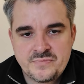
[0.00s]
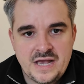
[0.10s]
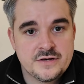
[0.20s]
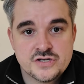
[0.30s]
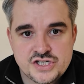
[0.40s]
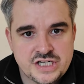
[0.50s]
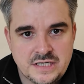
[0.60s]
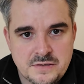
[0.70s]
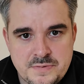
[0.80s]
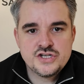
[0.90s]
And then just shut
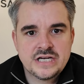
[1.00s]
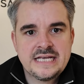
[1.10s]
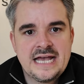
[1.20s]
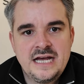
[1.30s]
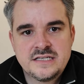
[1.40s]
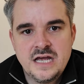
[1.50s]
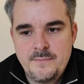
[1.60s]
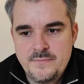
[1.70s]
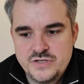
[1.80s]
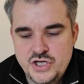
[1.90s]
up, because you're going to
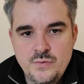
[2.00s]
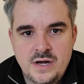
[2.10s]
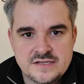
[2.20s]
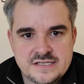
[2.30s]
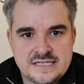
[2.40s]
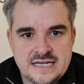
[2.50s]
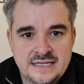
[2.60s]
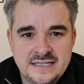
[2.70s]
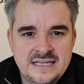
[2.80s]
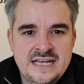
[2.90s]
get two answers here.